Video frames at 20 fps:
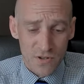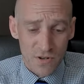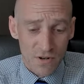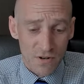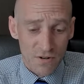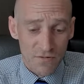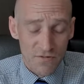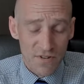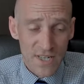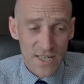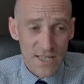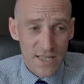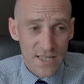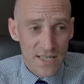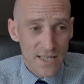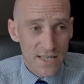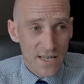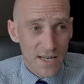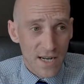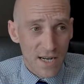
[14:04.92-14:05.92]
of
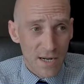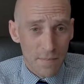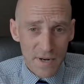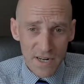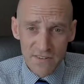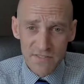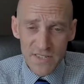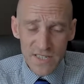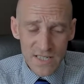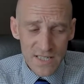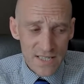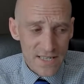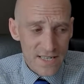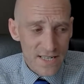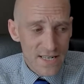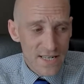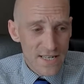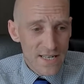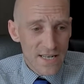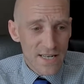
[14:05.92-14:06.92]
benefits,
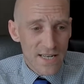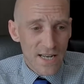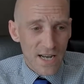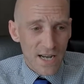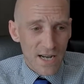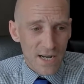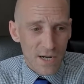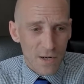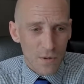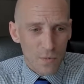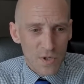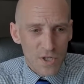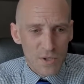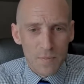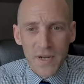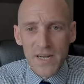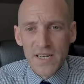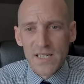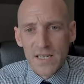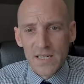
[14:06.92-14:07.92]
which
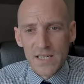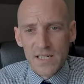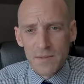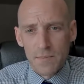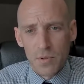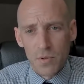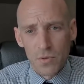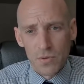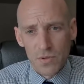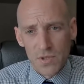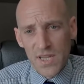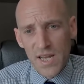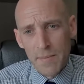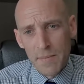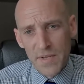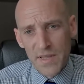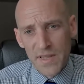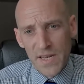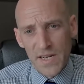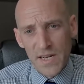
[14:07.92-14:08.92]
basically supports
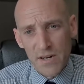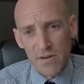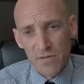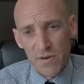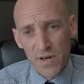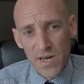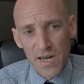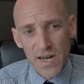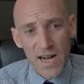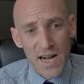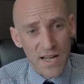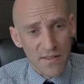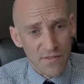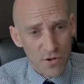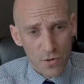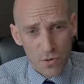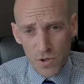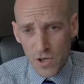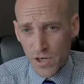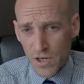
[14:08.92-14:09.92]
them in their career and
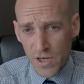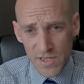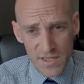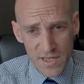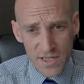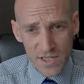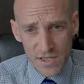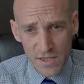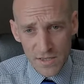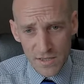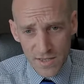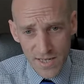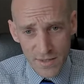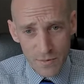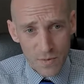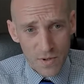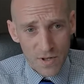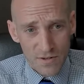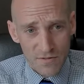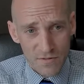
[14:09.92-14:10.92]
the organizations they
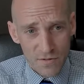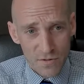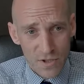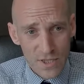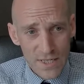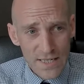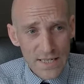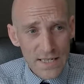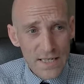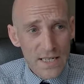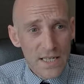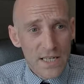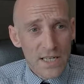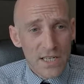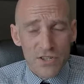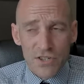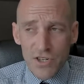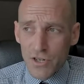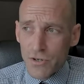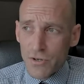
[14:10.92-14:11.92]
work for.
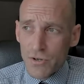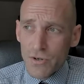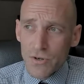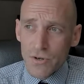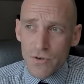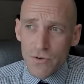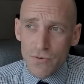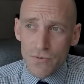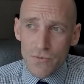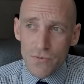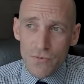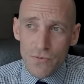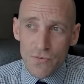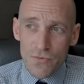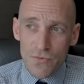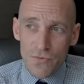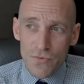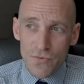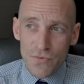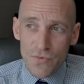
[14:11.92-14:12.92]
So
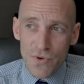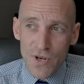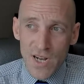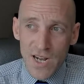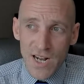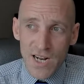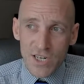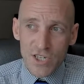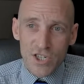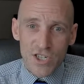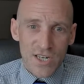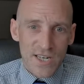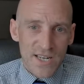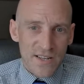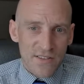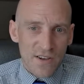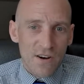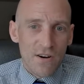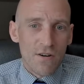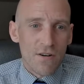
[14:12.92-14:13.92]
actually
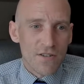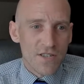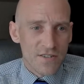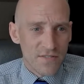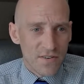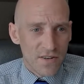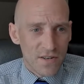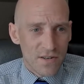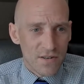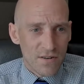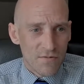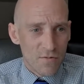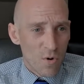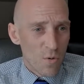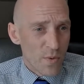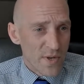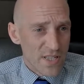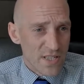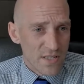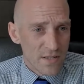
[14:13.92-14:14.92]
at the heart of what
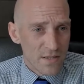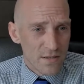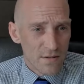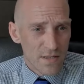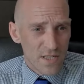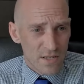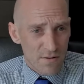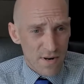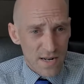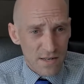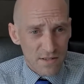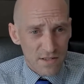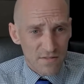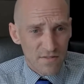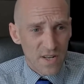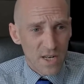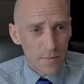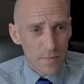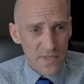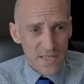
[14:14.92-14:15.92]
we do is around
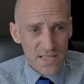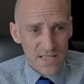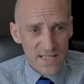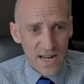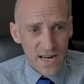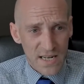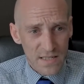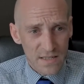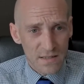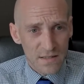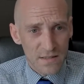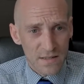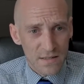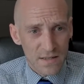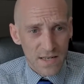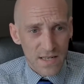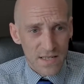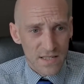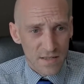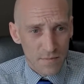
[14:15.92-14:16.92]
developing talent
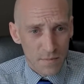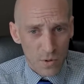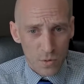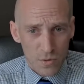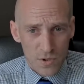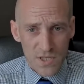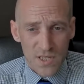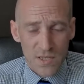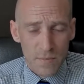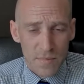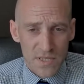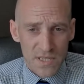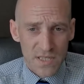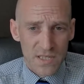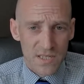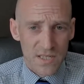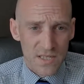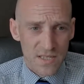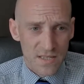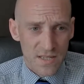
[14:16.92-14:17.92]
and supporting the
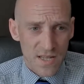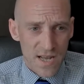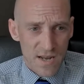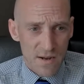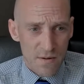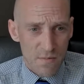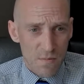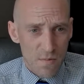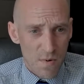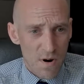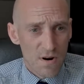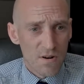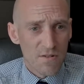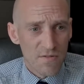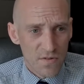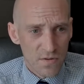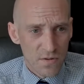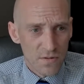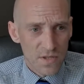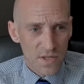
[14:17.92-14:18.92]
businesses they work
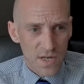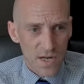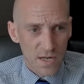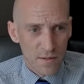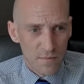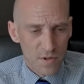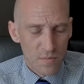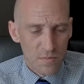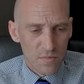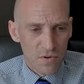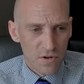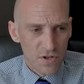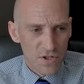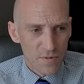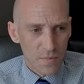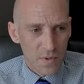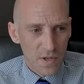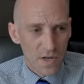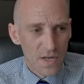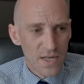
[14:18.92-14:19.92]
for to help them
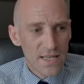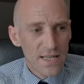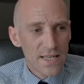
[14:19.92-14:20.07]
prosper.